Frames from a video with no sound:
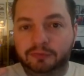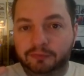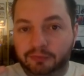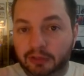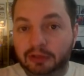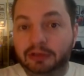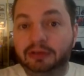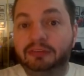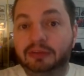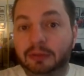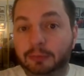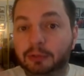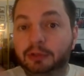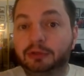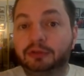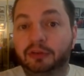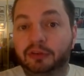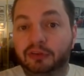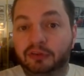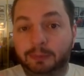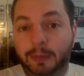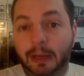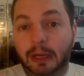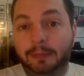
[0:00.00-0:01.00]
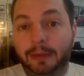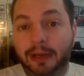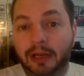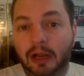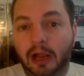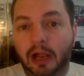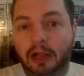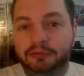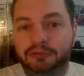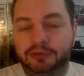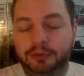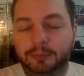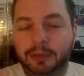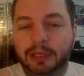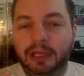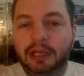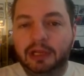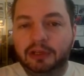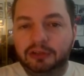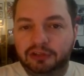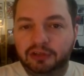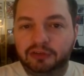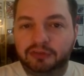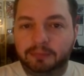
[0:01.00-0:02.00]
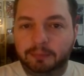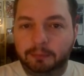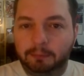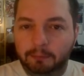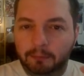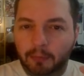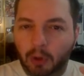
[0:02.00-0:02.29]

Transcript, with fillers: very similar to the Spider-Man costume just